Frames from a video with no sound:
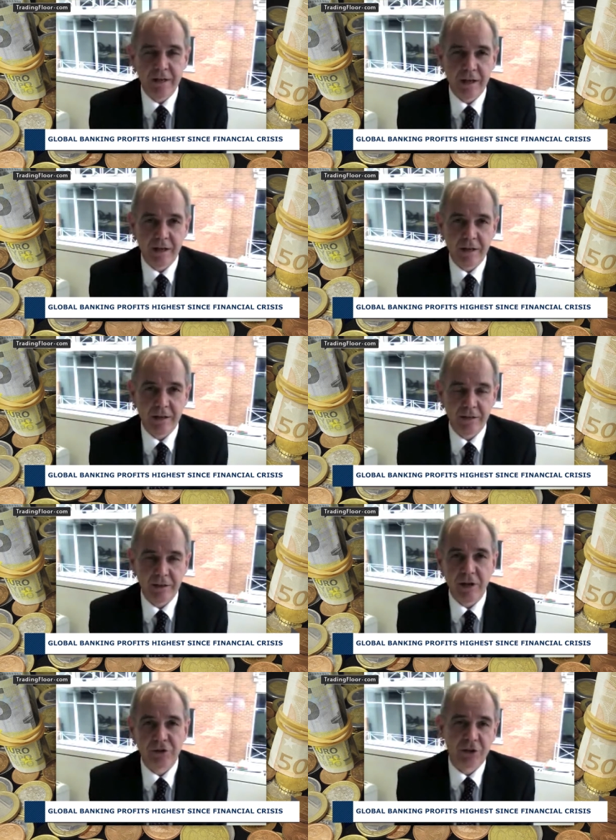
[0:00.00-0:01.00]
uh,
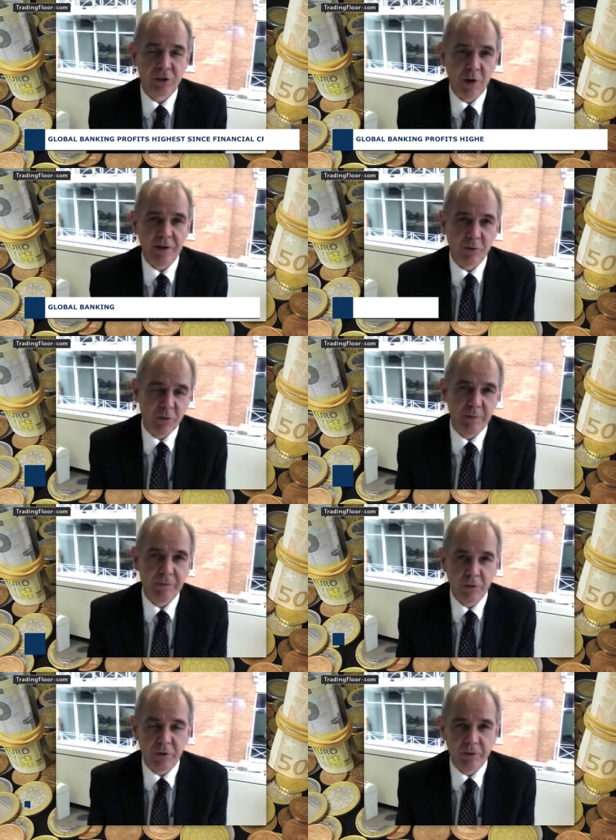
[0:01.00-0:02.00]
last year to where they were
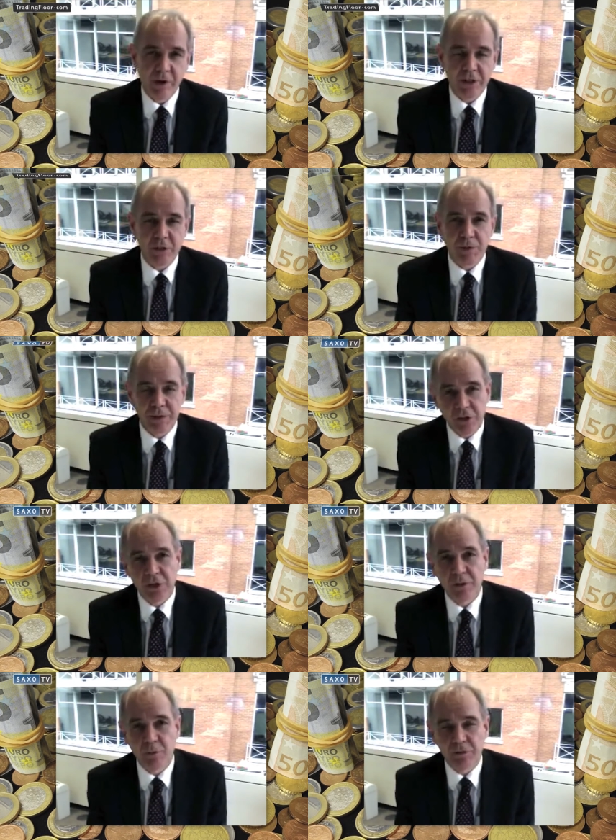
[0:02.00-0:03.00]
before the crisis. But this
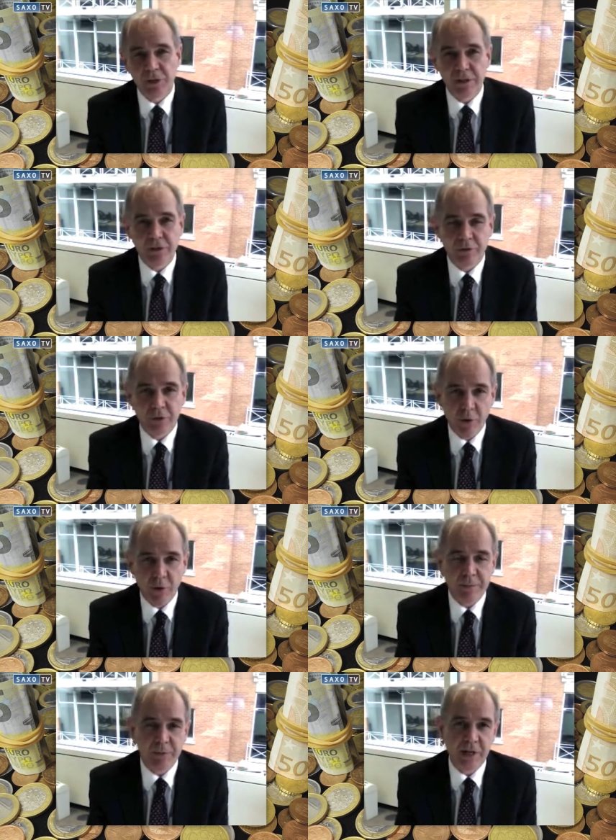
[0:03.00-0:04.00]
year we've seen a sort of
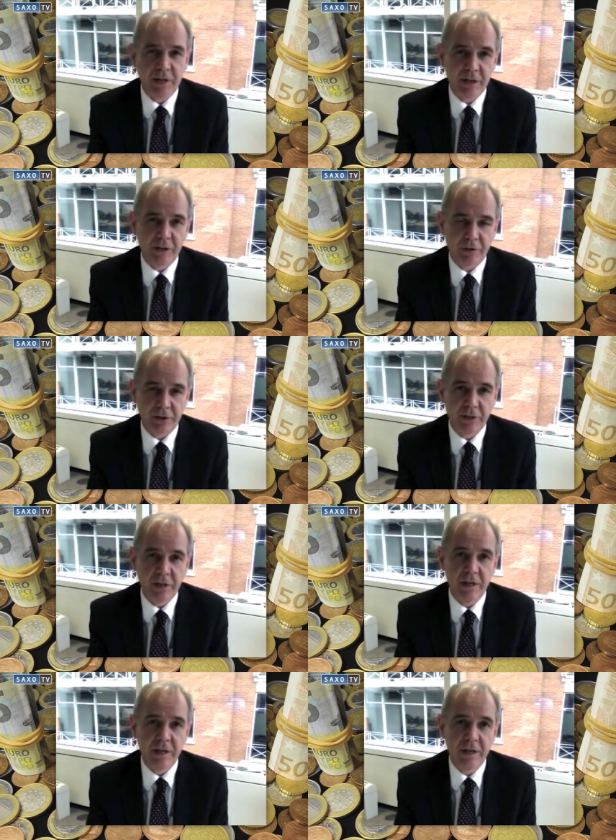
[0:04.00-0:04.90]
20% increase.